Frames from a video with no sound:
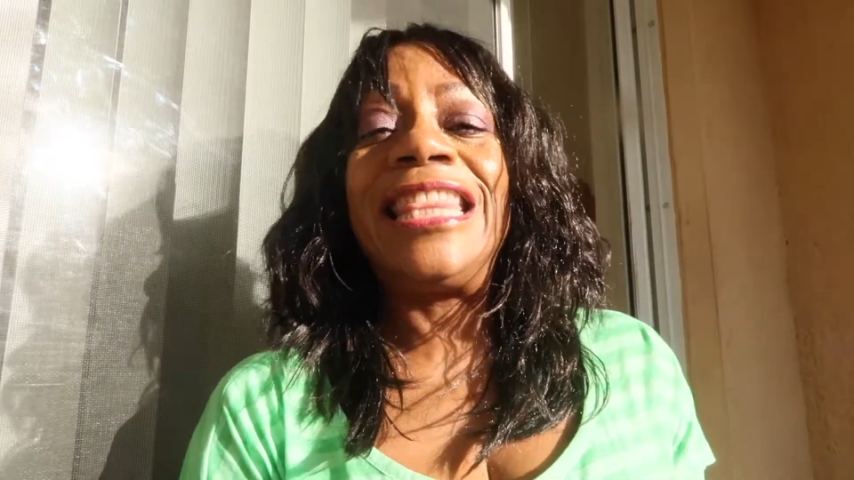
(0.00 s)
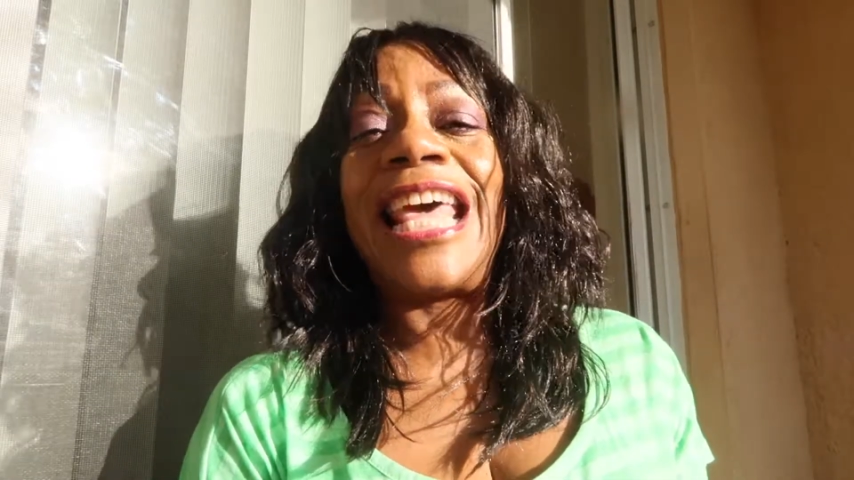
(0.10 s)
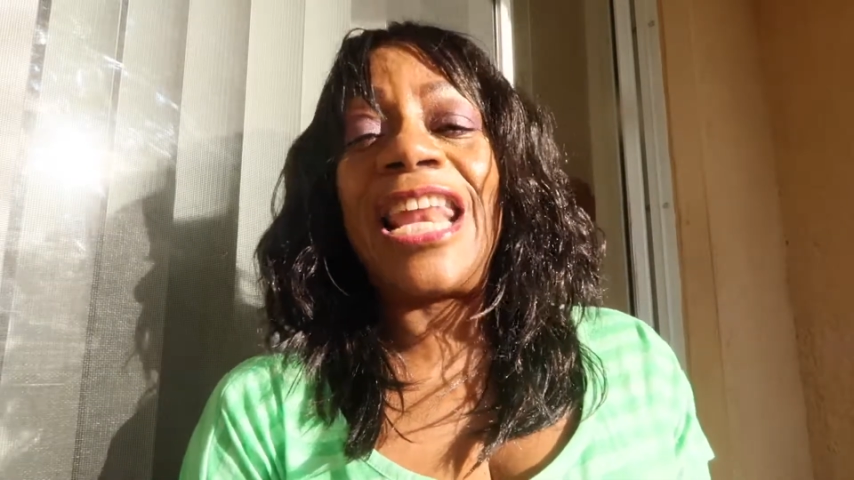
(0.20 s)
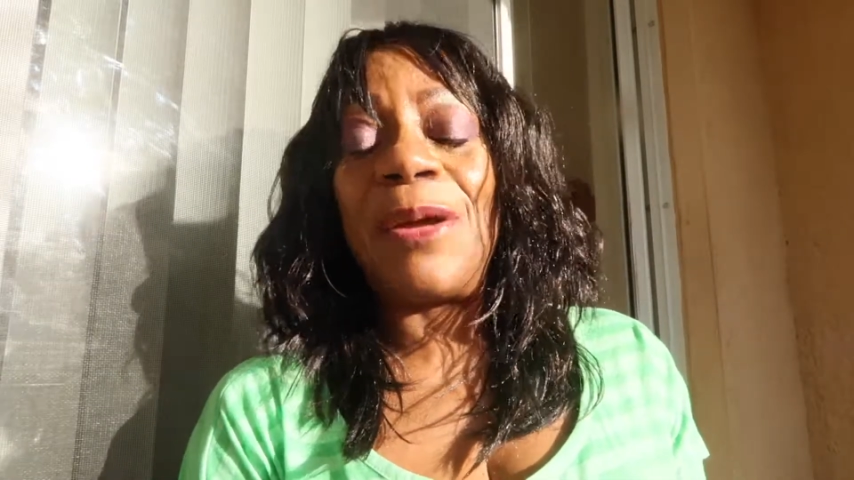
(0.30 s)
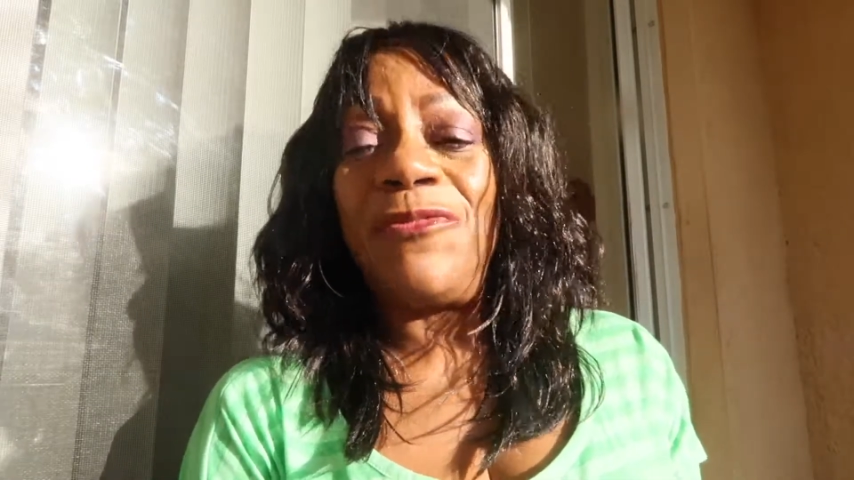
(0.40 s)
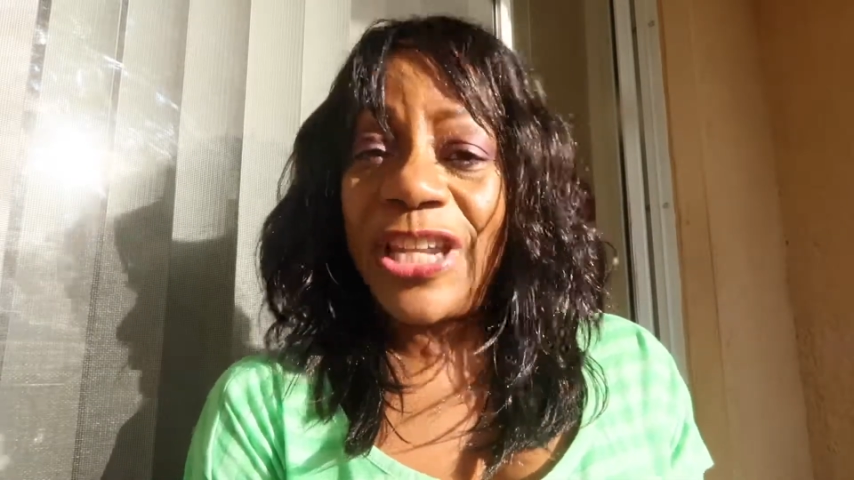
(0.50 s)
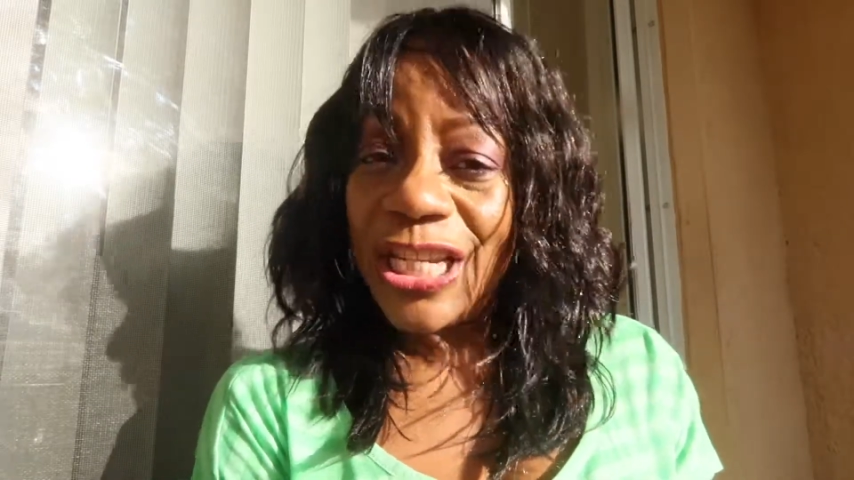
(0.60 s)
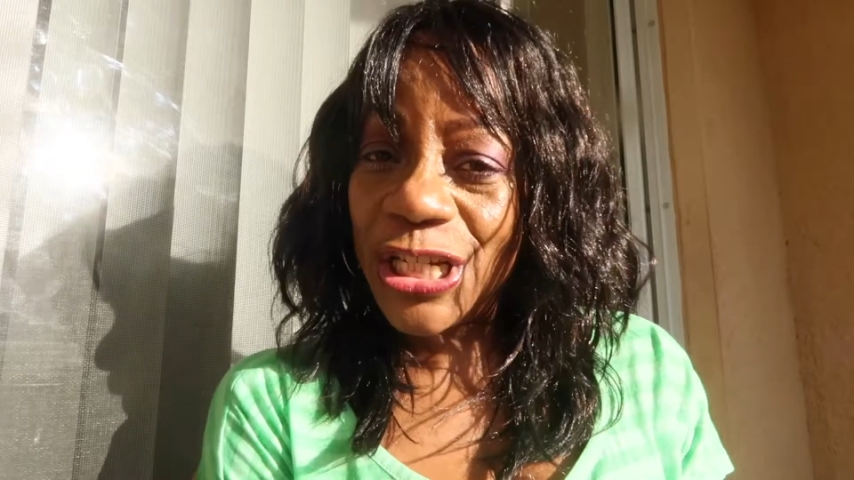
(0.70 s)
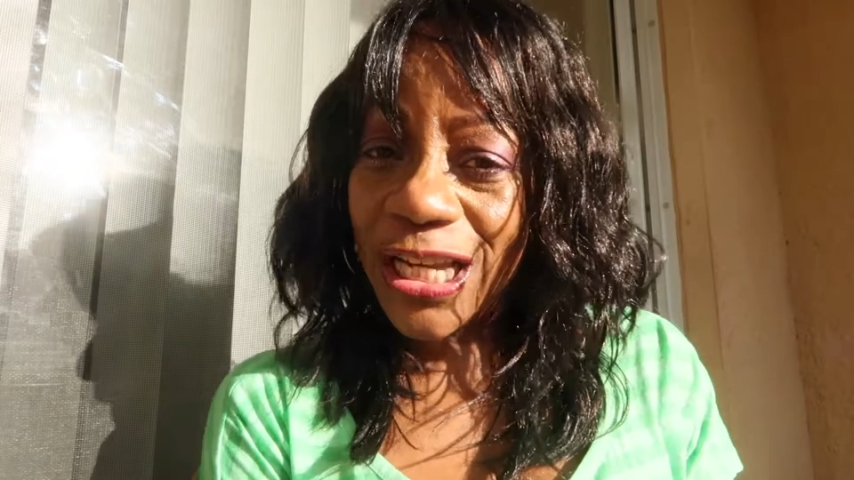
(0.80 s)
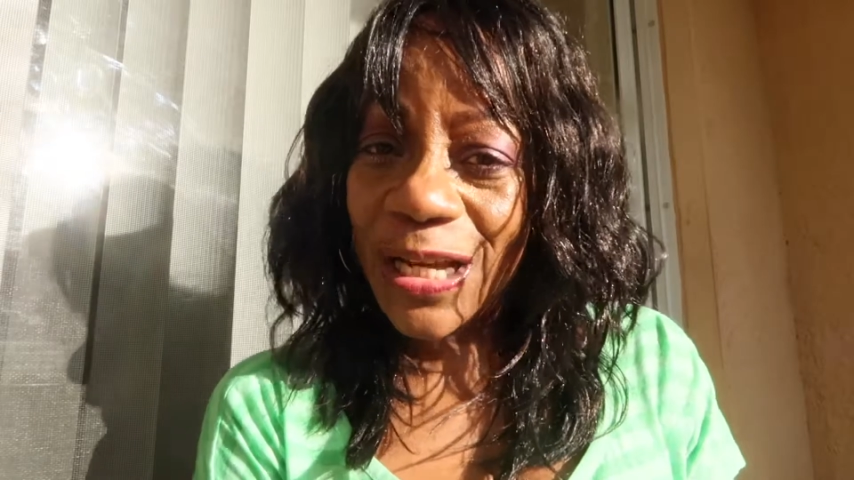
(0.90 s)
that I'm
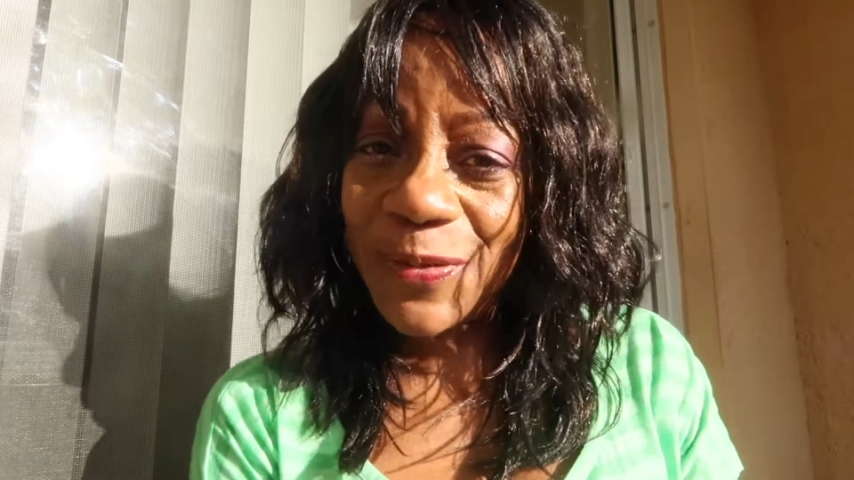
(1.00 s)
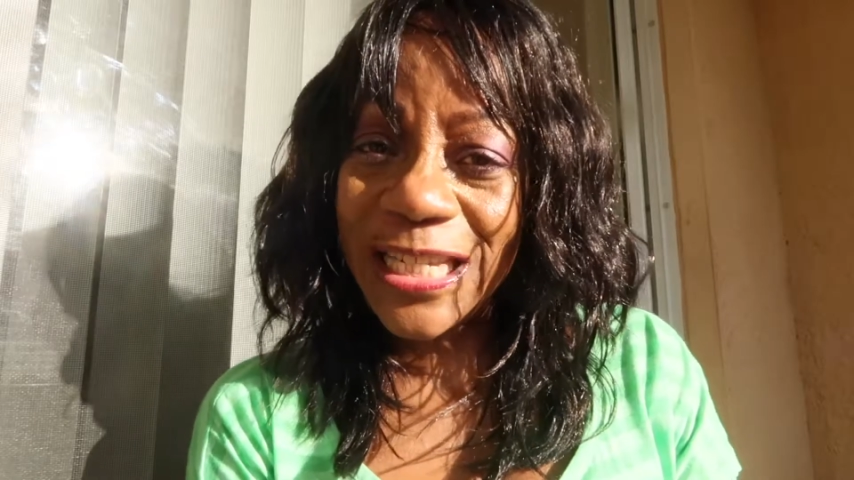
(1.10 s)
finishing up